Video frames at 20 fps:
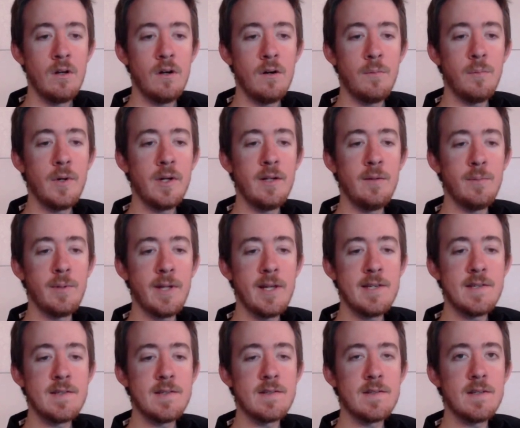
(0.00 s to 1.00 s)
But in
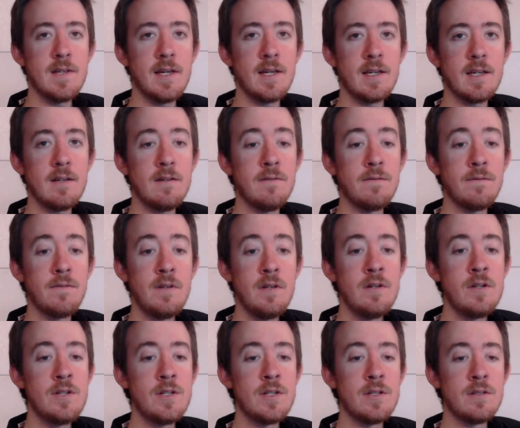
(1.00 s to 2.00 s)
places like
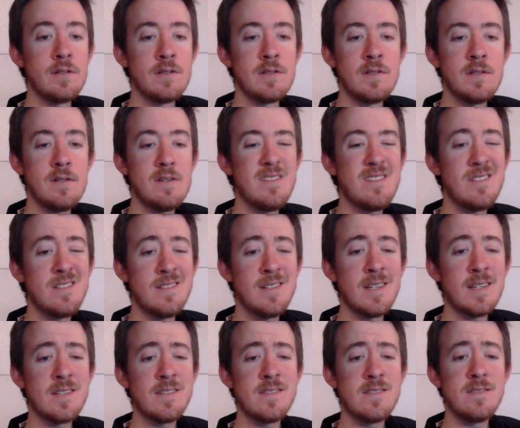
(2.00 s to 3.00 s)
Ephesians
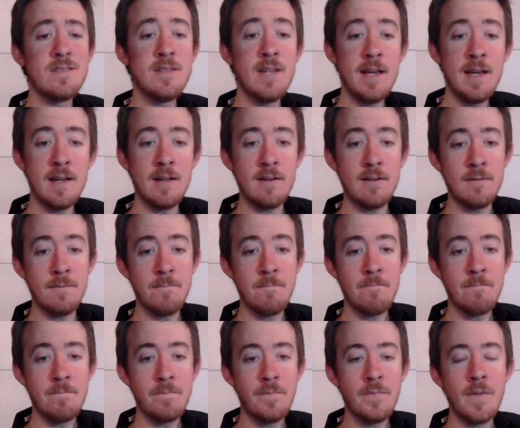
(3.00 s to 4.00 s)
6:10,
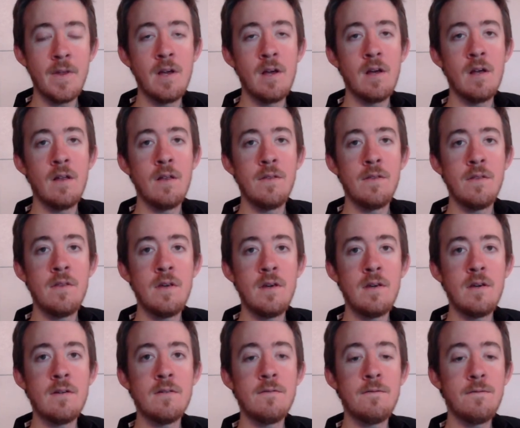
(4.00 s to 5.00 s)

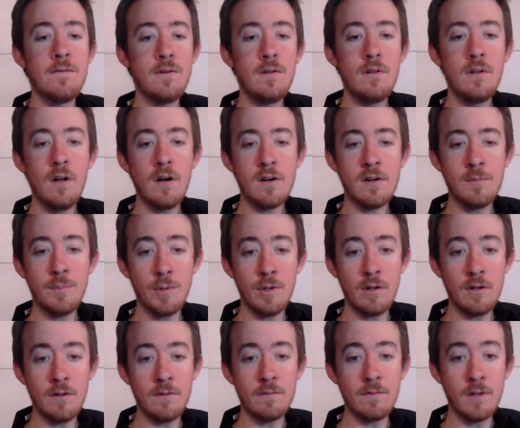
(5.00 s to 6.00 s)
the full
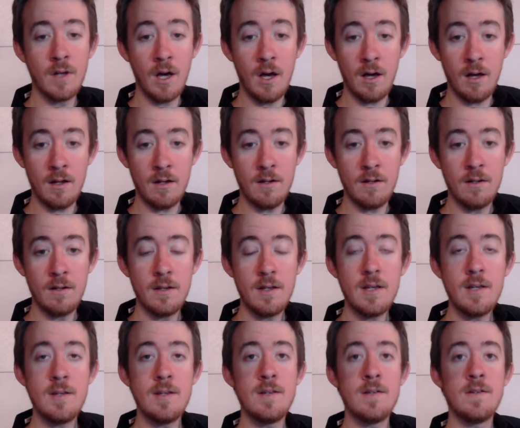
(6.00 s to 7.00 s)
armor of God
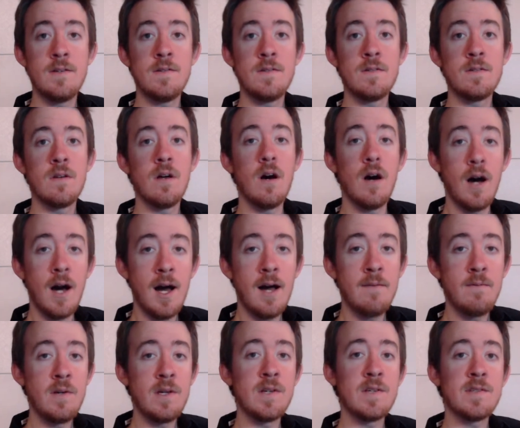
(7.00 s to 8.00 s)
is
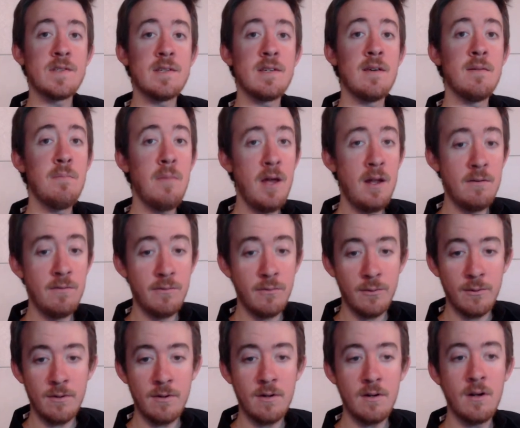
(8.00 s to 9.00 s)
obviously a
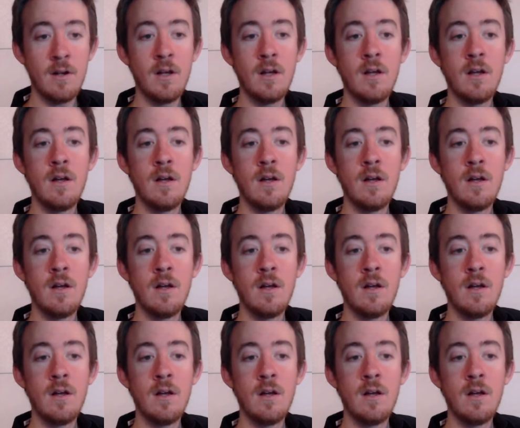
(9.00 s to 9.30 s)
metaphor,